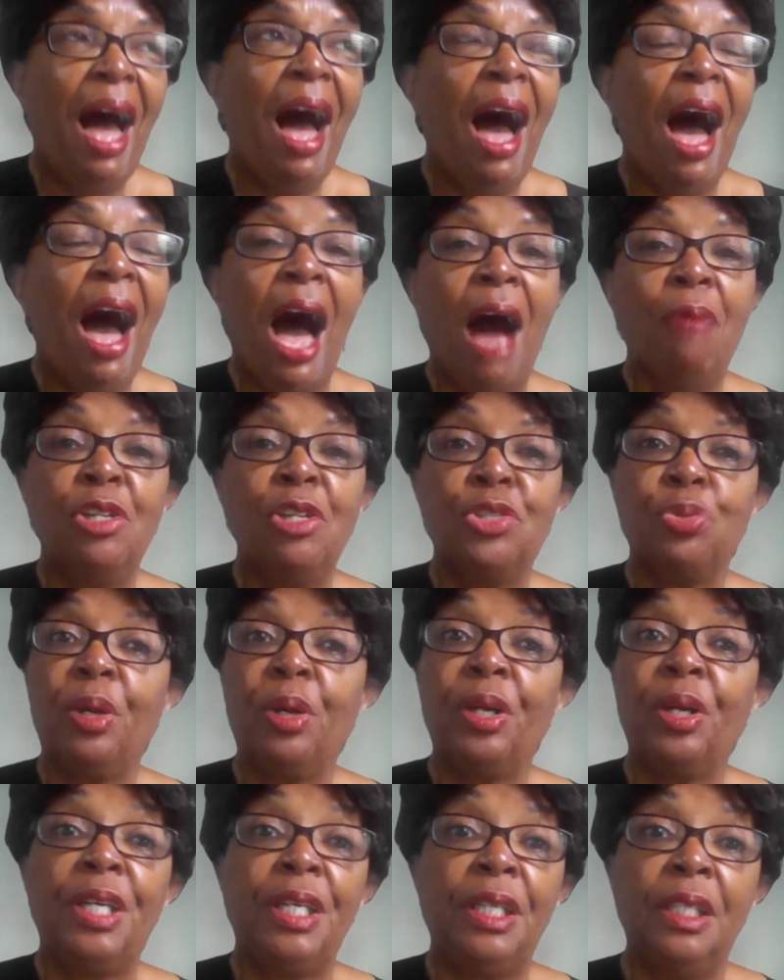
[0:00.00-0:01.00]
I was
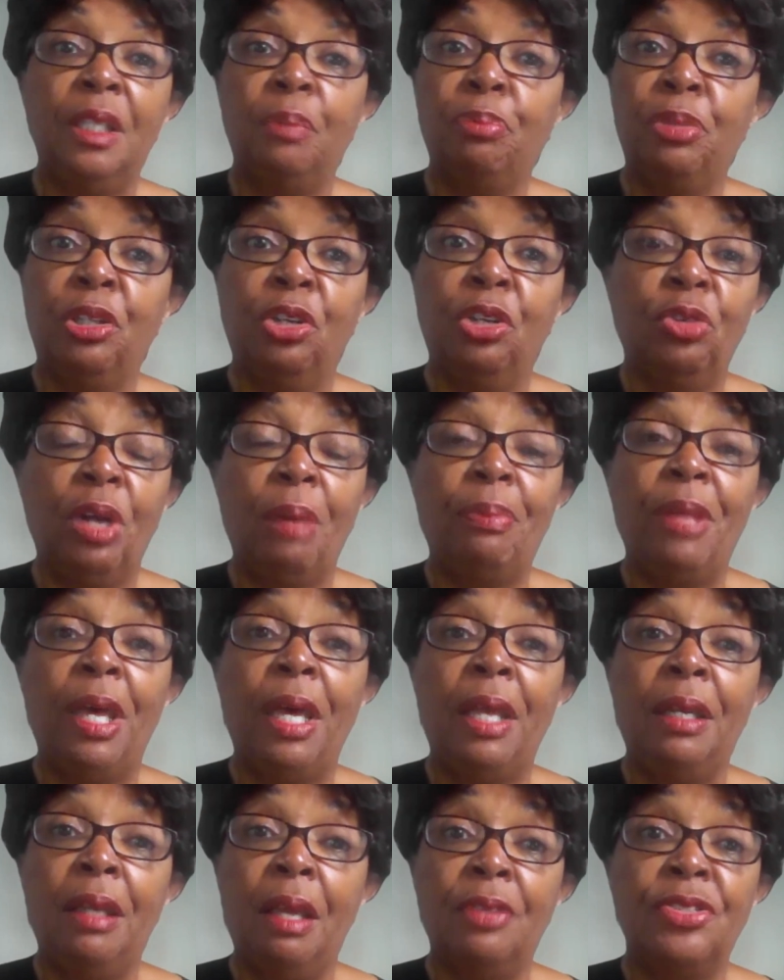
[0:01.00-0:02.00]
working in a program
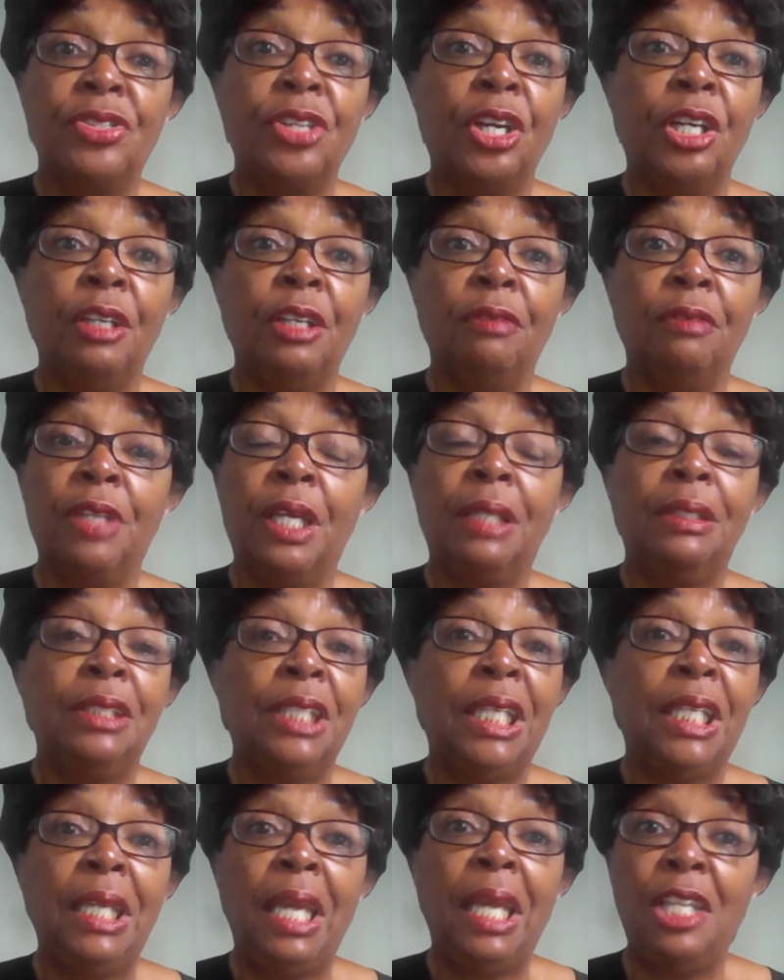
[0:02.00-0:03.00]
that served
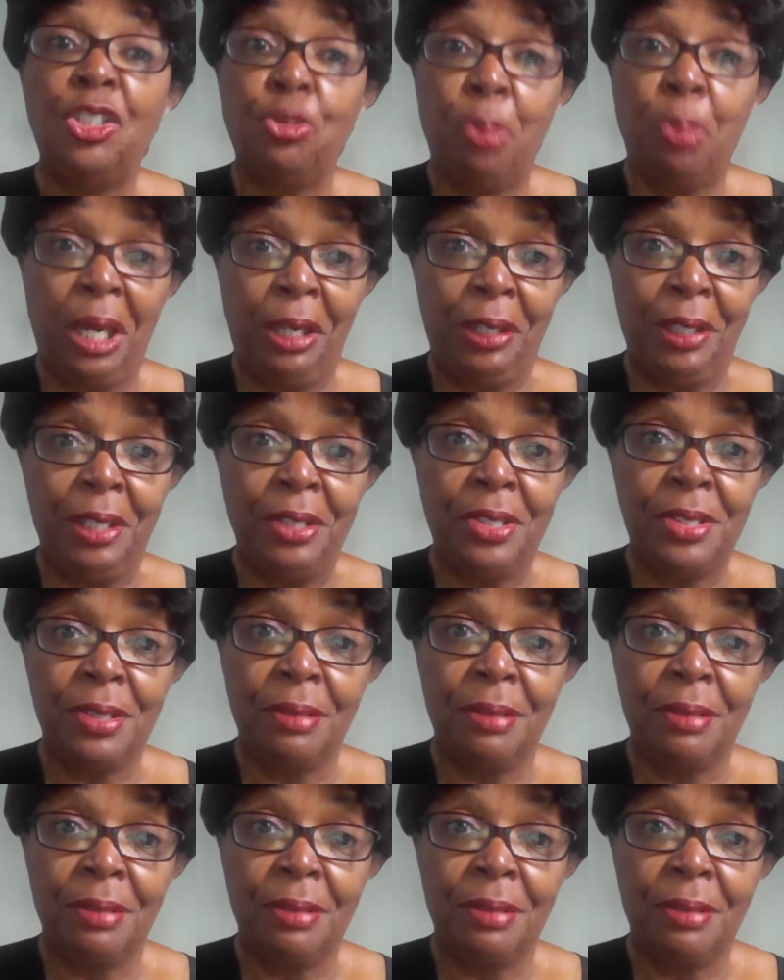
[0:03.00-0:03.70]
teenage parents.